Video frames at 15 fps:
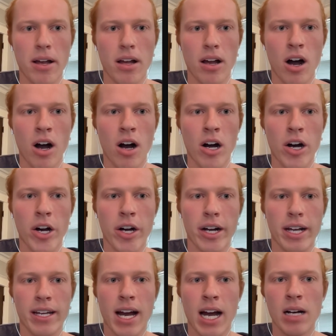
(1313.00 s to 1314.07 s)
are
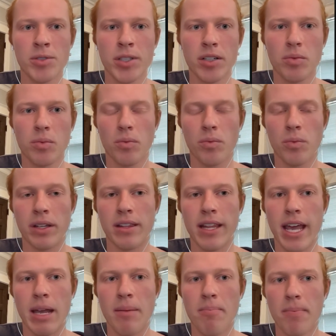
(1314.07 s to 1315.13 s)
an object with
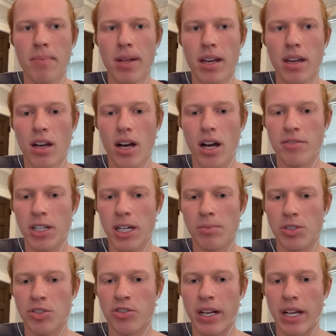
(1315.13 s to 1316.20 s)
name of type
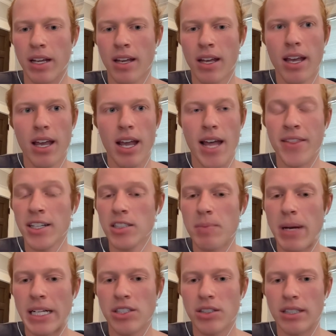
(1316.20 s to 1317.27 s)
string. And this
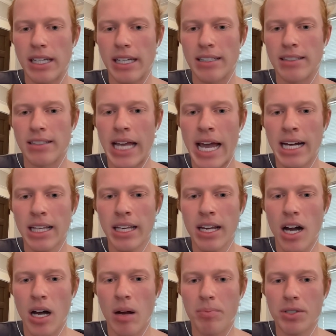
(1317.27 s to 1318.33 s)
matches exactly
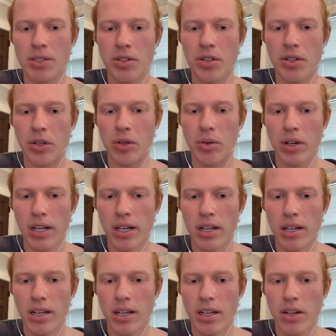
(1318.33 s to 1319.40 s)
up to
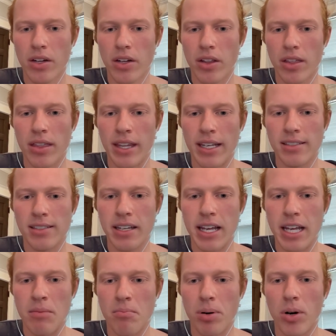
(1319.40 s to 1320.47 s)
this
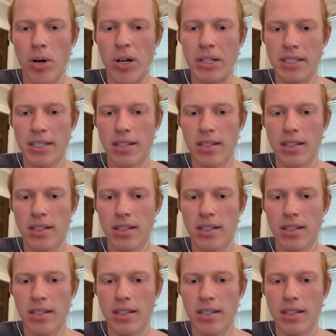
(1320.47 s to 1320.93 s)
input